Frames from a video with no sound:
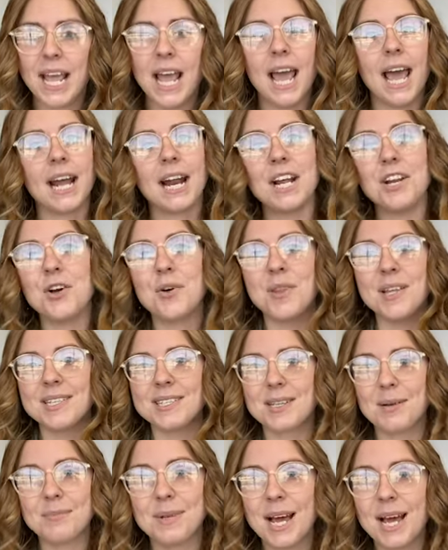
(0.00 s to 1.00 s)
And I know that
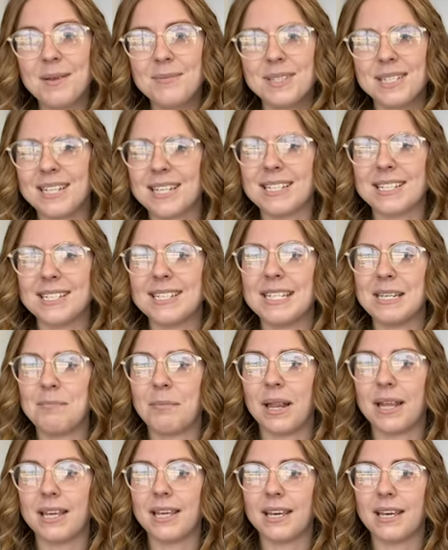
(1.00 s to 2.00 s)
sometimes it doesn't seem
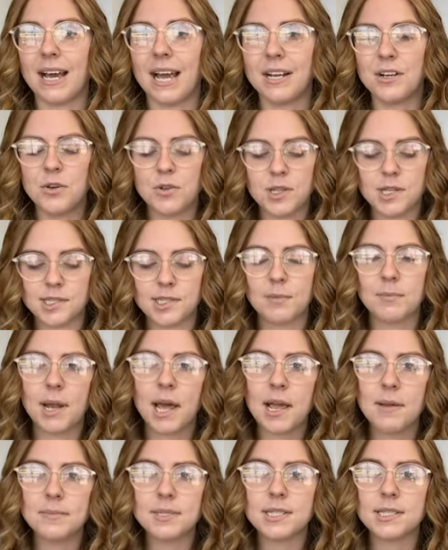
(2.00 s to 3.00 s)
like it. I know that
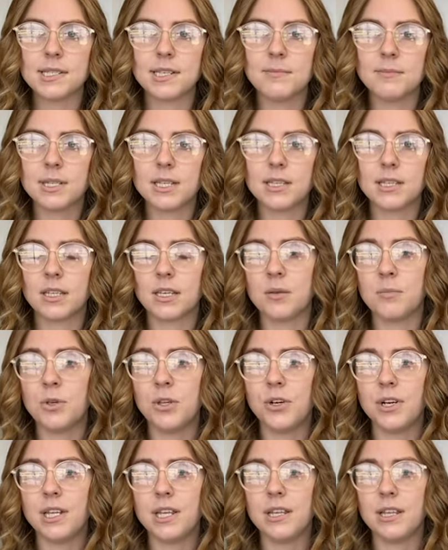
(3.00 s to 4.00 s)
sometimes it seems like the
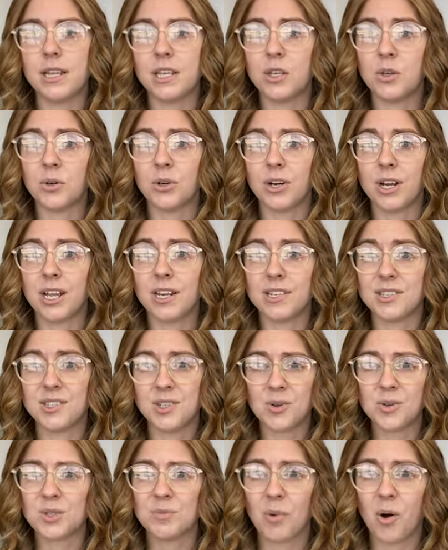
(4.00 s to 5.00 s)
community that you are in is
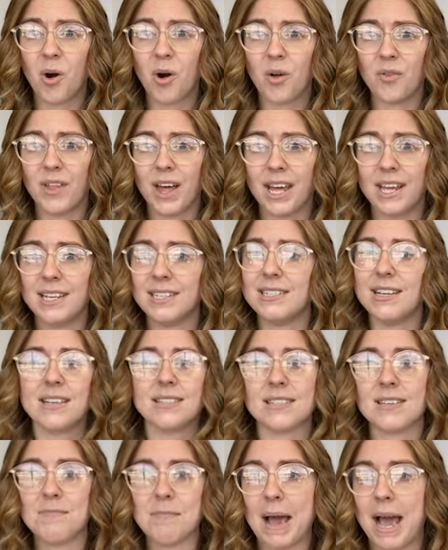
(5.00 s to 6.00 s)
so small that it
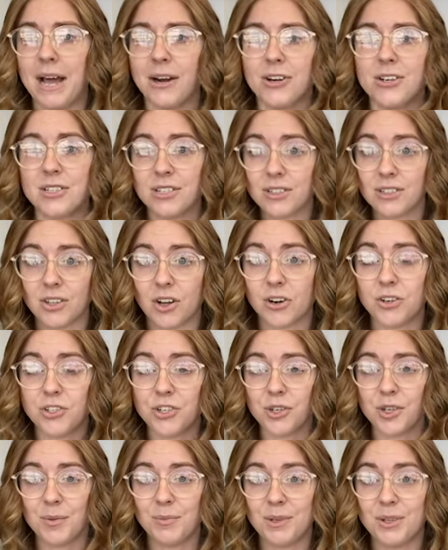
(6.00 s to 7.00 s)
doesn't matter to the
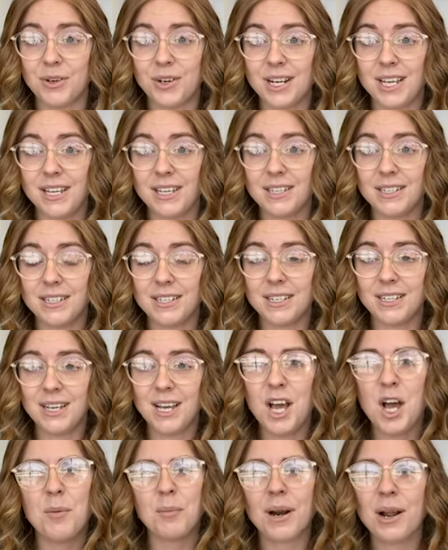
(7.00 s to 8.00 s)
larger community.
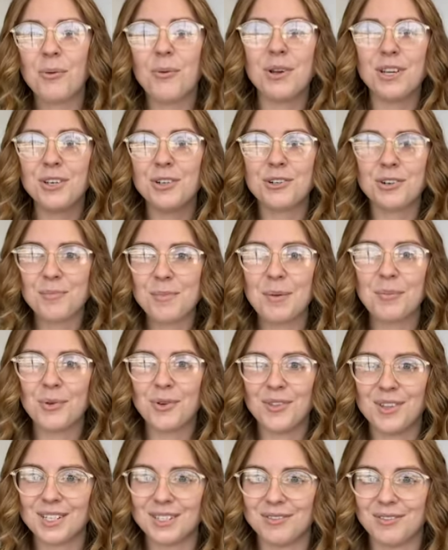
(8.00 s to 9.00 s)
But I want you to remember
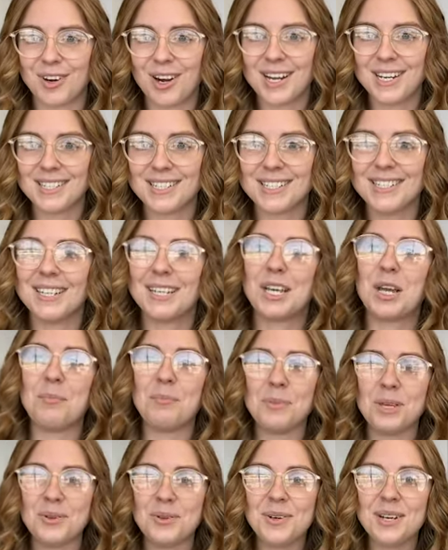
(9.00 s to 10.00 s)
this phrase
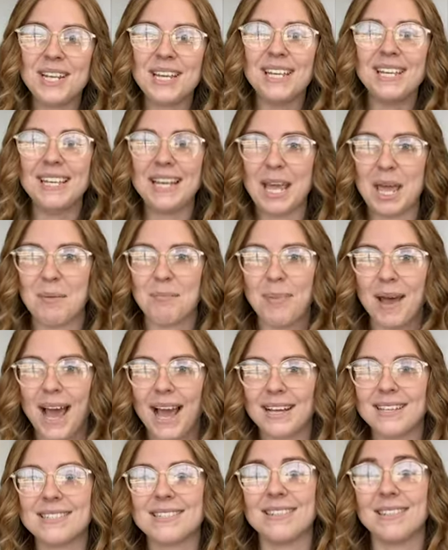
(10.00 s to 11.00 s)
community
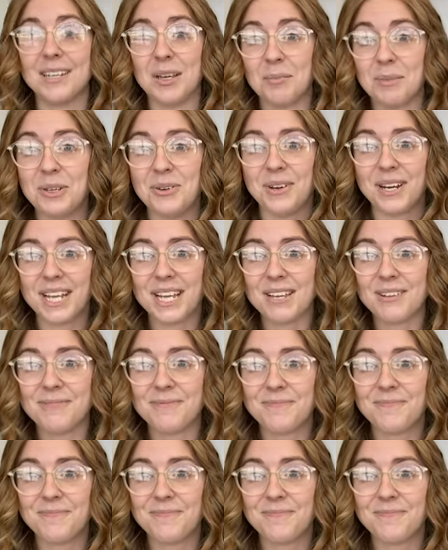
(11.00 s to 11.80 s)
impacts community.